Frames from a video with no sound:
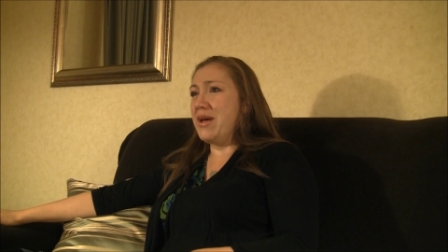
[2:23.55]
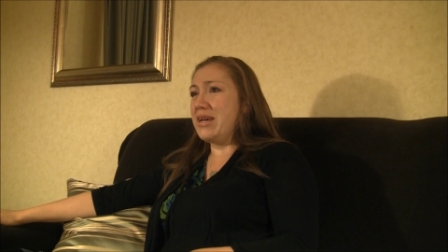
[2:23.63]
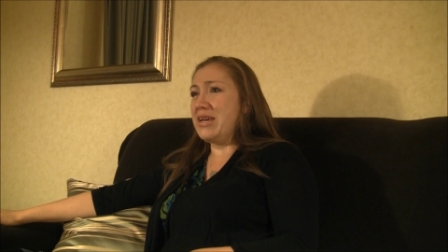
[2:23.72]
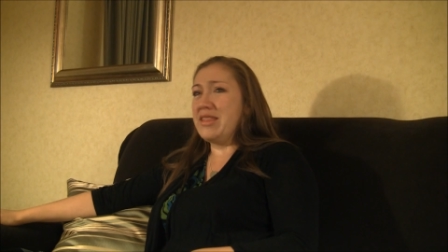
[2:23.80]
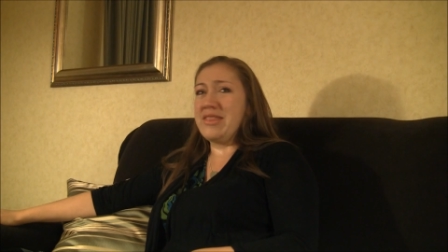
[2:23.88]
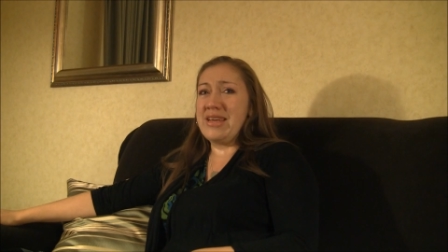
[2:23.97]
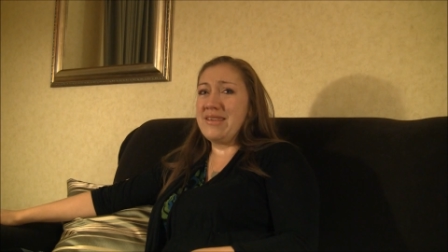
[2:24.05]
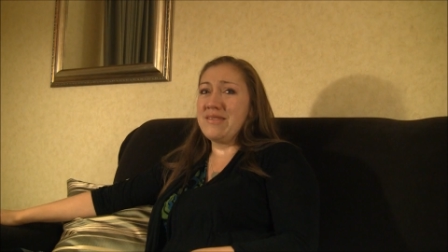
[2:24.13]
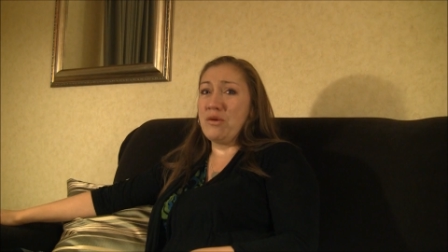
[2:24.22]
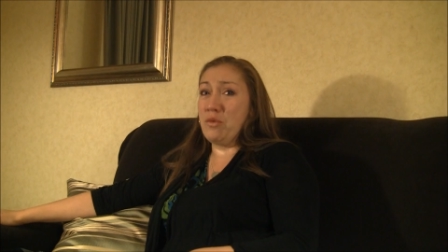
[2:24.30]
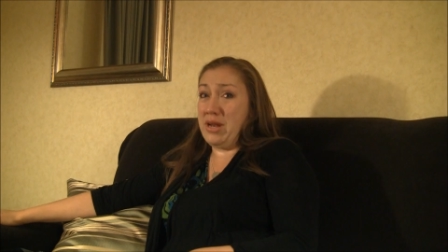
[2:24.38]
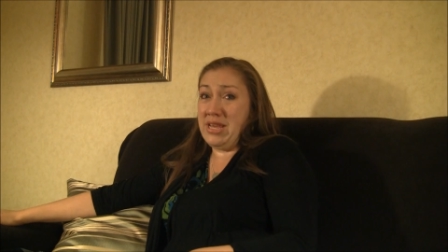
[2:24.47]
like he thinks
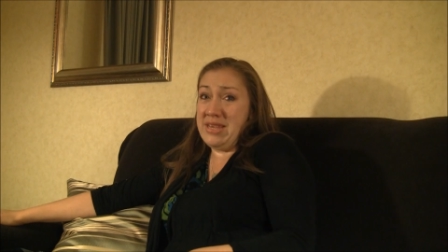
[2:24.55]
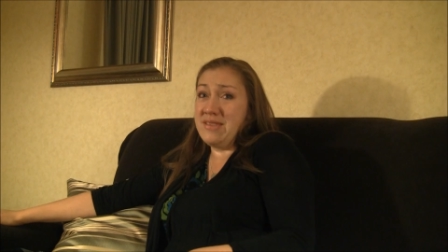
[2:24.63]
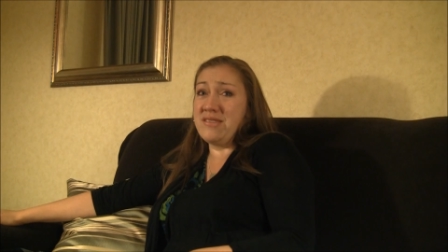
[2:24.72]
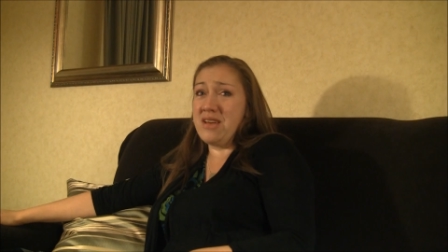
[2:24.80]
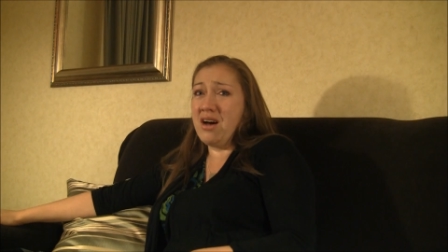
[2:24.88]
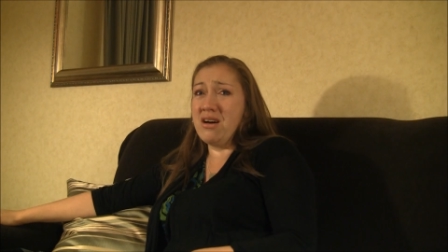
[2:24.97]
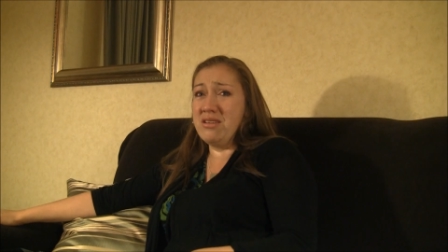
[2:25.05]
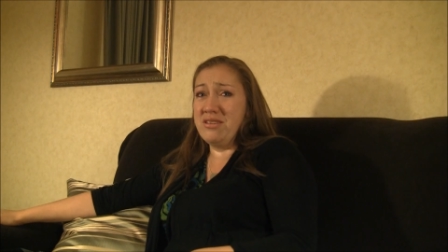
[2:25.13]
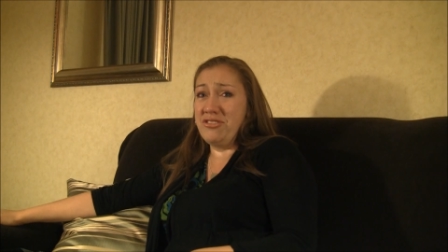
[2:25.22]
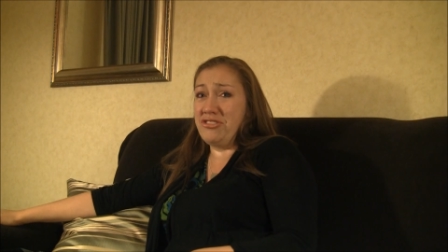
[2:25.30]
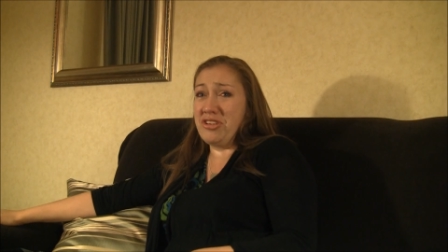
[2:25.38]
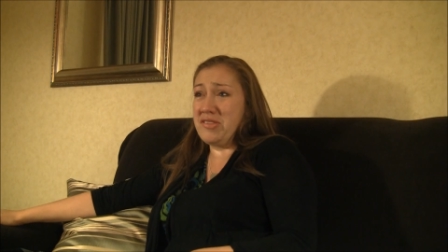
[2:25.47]
that what he's done
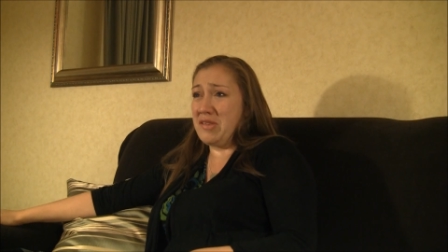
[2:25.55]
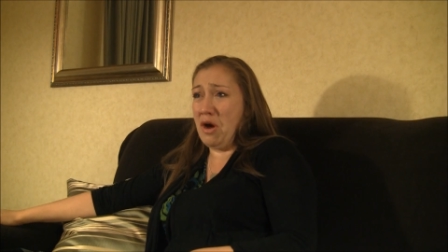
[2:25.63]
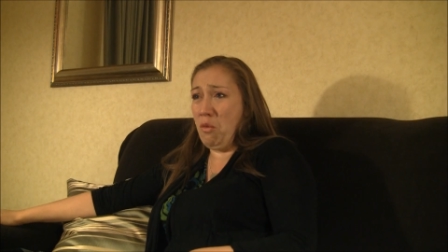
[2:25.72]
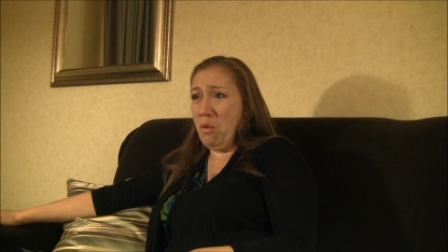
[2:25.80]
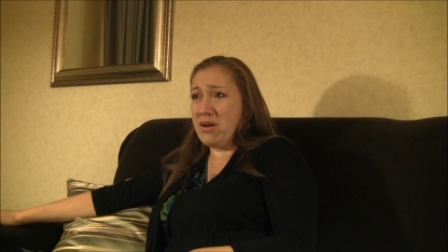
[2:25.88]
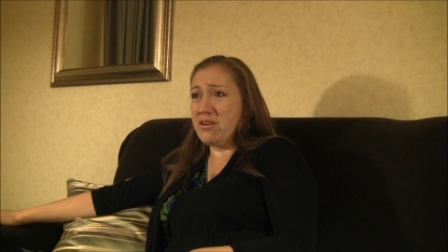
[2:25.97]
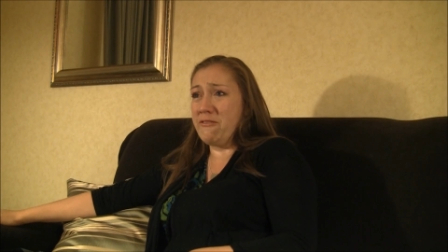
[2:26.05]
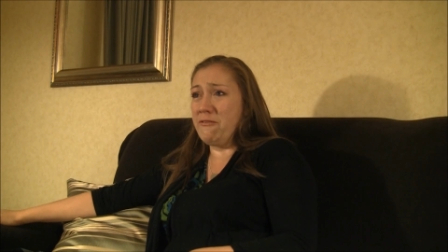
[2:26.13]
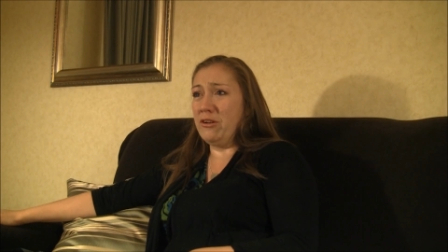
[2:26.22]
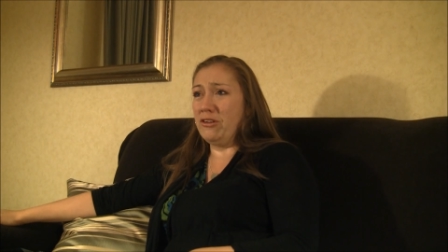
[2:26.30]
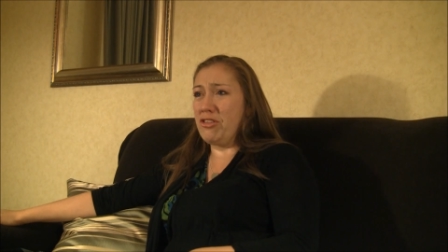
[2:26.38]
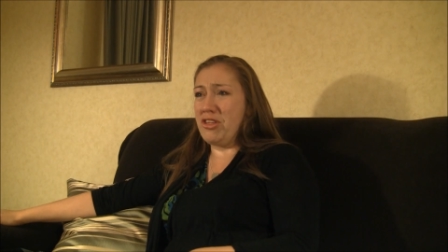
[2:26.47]
is just so
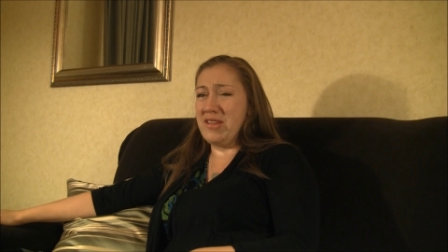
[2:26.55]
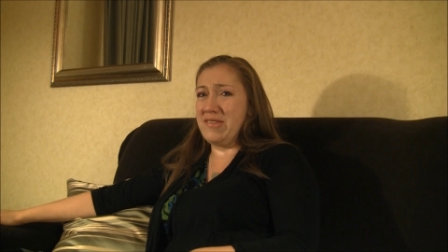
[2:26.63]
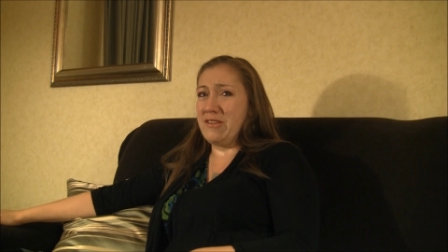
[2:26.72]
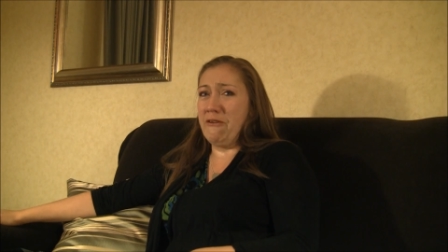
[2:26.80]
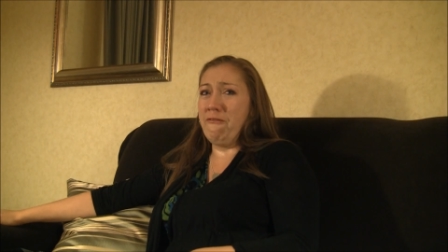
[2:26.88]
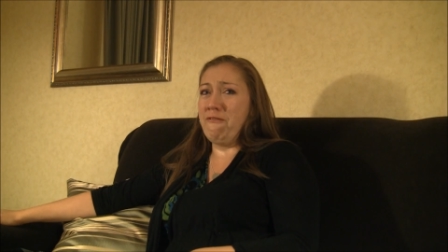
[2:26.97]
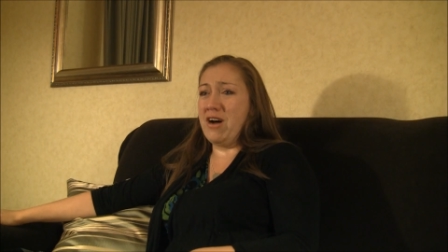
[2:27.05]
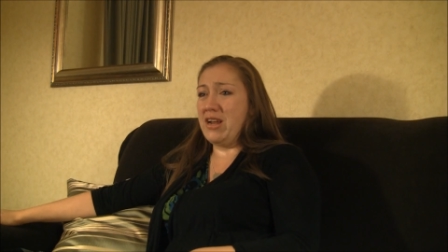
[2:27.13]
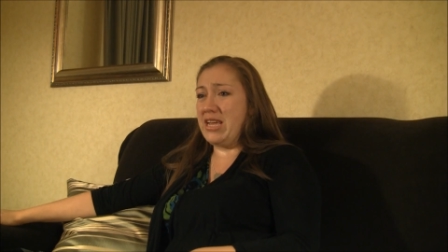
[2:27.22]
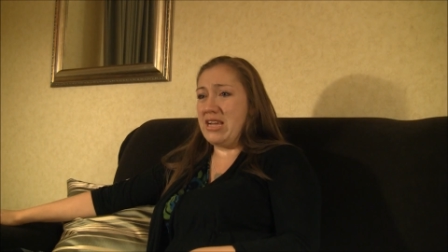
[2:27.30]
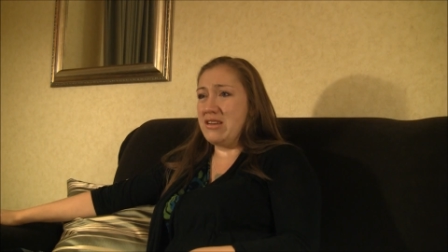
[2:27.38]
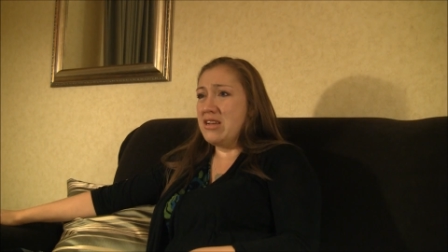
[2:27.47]
wonderful, or that it's so
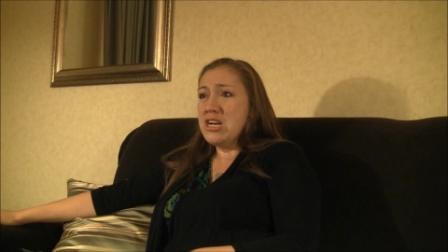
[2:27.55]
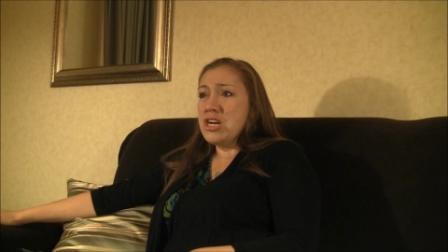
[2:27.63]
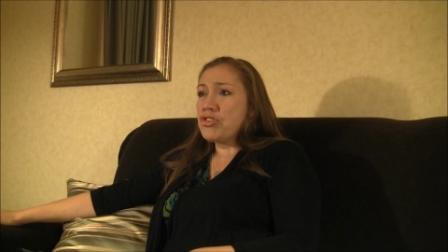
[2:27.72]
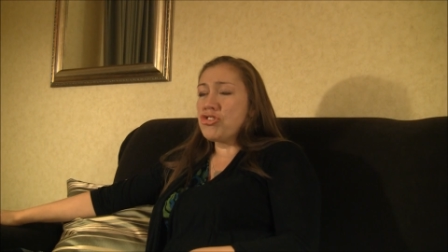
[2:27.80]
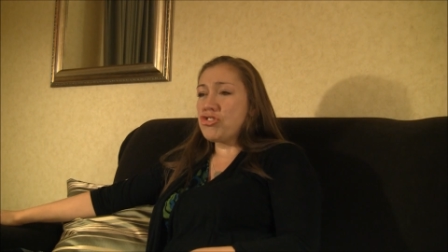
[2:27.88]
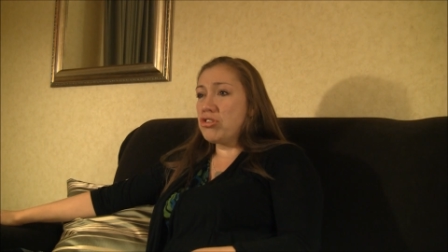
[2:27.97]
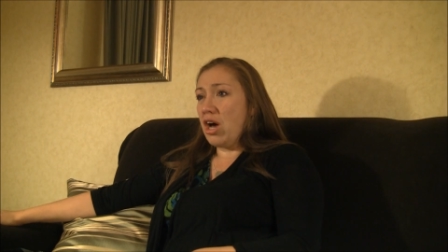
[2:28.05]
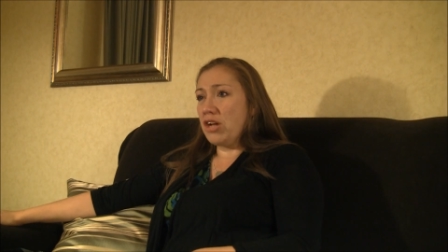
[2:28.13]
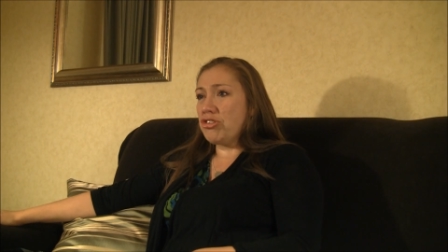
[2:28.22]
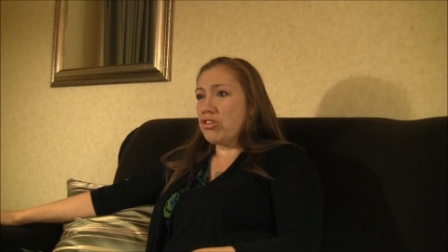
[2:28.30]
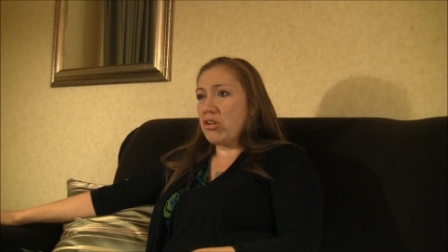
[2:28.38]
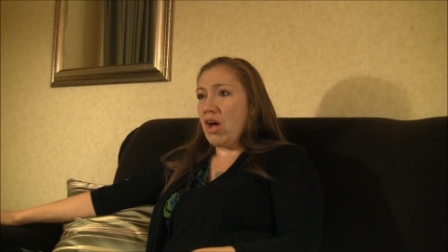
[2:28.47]
funny and just
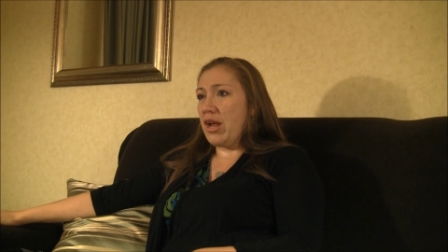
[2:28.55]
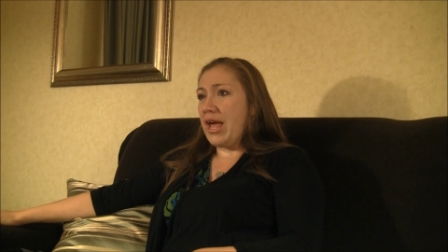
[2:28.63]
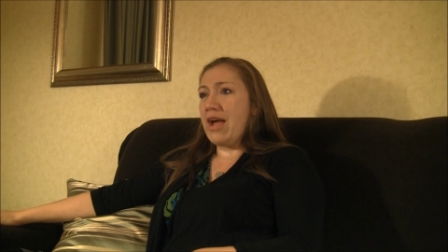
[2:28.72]
nonchalant,